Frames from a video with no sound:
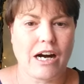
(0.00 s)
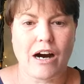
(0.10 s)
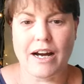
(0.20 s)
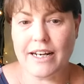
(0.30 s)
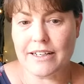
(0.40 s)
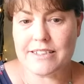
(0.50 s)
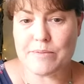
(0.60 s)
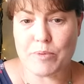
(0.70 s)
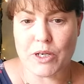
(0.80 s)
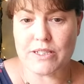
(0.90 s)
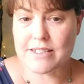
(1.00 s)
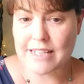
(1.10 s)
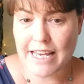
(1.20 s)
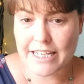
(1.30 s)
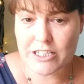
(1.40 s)
I like to burn
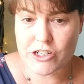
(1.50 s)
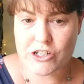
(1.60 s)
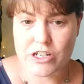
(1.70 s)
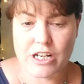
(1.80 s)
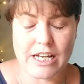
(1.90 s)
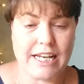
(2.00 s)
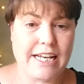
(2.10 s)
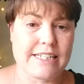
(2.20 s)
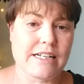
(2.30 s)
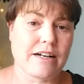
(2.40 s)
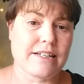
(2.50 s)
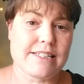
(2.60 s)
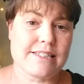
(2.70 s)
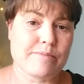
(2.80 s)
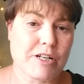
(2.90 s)
sage and I
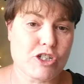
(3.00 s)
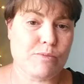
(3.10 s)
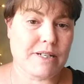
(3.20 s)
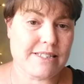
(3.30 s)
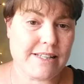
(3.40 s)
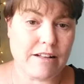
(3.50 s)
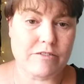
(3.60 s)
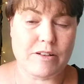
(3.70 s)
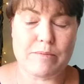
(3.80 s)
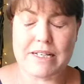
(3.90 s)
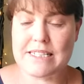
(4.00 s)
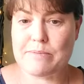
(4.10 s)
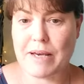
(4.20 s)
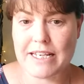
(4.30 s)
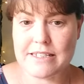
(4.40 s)
smudge myself and my
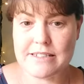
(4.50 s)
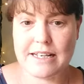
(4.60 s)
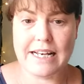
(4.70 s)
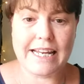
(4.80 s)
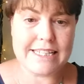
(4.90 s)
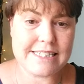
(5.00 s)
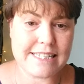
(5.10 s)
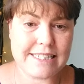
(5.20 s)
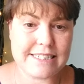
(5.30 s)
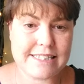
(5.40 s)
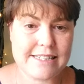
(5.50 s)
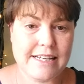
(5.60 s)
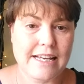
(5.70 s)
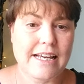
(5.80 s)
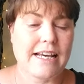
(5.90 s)
space, cleansing it
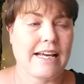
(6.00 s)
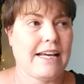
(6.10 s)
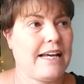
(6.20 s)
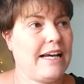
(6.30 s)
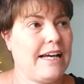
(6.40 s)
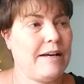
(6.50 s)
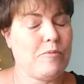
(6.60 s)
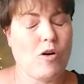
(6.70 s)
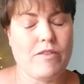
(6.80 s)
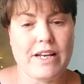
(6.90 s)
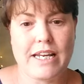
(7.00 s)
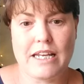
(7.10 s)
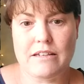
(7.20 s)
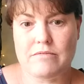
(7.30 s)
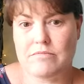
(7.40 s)
um, of
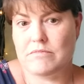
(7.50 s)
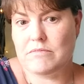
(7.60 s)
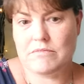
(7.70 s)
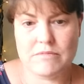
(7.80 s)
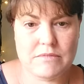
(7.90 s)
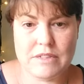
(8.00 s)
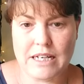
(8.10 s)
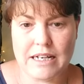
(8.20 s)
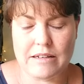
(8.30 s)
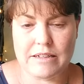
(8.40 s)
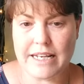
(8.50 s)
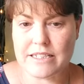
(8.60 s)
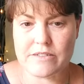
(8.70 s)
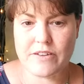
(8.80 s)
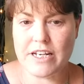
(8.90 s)
any uh,
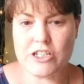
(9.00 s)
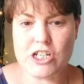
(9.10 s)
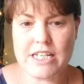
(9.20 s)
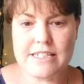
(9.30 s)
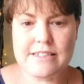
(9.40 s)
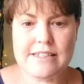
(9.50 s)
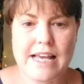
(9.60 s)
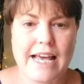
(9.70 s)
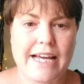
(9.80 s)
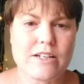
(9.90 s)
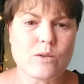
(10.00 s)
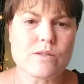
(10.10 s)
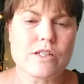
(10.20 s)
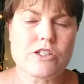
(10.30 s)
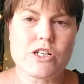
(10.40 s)
negative energies and
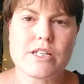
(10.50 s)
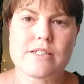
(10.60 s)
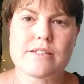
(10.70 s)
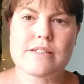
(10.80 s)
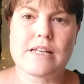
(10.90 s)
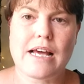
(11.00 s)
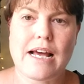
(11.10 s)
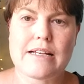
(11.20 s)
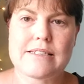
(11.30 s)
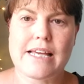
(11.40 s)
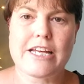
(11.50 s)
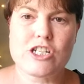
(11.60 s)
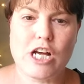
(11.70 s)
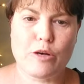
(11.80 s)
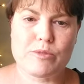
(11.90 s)
also just uh,
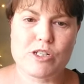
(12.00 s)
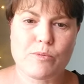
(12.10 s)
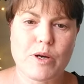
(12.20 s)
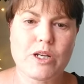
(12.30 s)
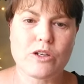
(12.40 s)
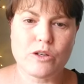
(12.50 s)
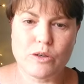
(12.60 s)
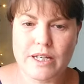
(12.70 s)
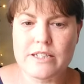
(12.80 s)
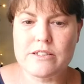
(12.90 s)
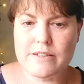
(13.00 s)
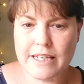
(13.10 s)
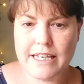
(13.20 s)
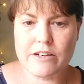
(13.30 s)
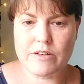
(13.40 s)
sage helps to bring you into the
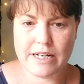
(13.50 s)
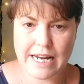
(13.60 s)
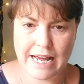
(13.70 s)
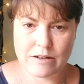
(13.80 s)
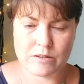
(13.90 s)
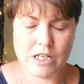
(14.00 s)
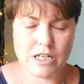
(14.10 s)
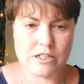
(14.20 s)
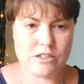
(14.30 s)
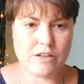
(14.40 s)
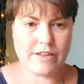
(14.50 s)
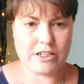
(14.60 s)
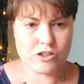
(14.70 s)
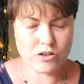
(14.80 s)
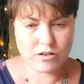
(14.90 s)
here and now so
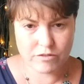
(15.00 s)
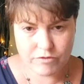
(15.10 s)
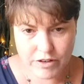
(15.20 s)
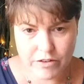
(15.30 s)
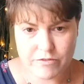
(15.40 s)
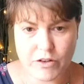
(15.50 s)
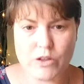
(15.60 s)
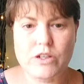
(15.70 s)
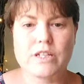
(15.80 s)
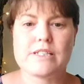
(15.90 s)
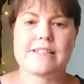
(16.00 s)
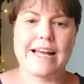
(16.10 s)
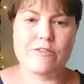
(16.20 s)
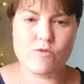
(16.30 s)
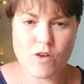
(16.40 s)
that you're very focused
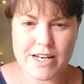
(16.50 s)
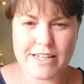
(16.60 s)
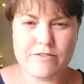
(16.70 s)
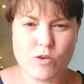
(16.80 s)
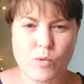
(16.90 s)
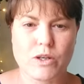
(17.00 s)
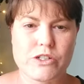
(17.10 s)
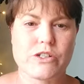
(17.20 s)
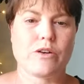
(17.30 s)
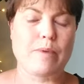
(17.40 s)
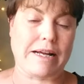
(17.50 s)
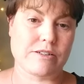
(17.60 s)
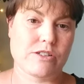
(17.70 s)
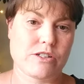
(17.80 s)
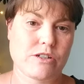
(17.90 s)
and ready for what you're
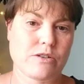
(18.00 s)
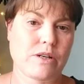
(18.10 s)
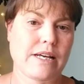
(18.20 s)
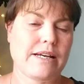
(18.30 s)
about to do